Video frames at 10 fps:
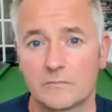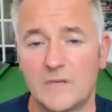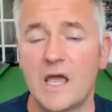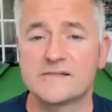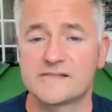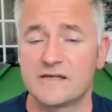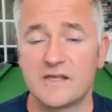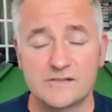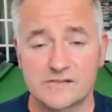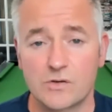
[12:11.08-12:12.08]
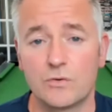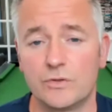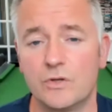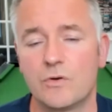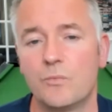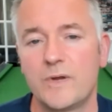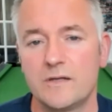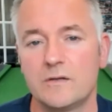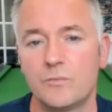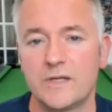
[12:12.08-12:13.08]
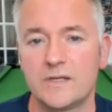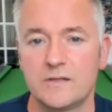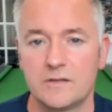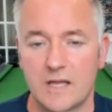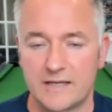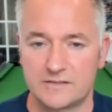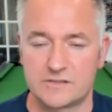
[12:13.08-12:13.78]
Yes, I think so. You know, we we like